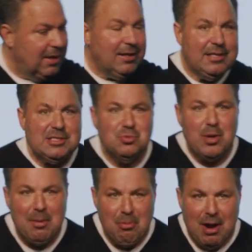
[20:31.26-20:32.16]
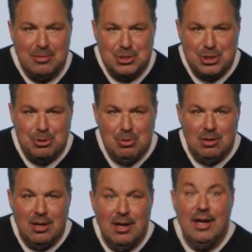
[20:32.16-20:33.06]
This is what I promised you.
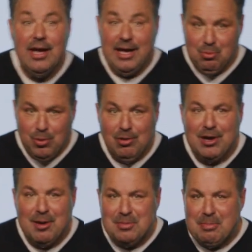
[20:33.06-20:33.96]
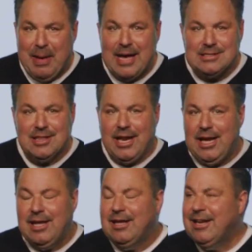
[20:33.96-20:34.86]
It will come to pass, Lenny.
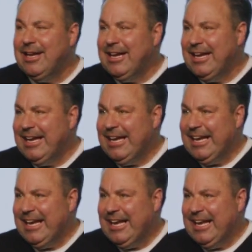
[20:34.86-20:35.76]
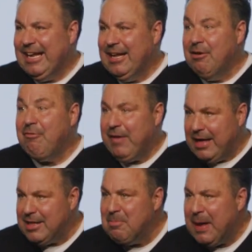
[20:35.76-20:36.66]
Faith
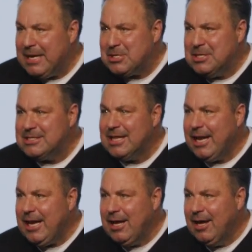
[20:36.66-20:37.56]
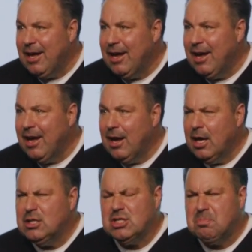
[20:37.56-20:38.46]
and patience, Lenny.
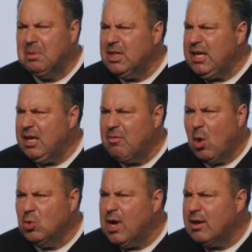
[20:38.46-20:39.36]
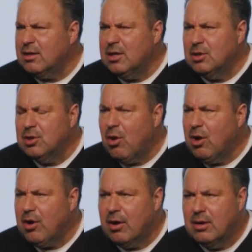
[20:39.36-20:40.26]
Just believe, hold on a little longer.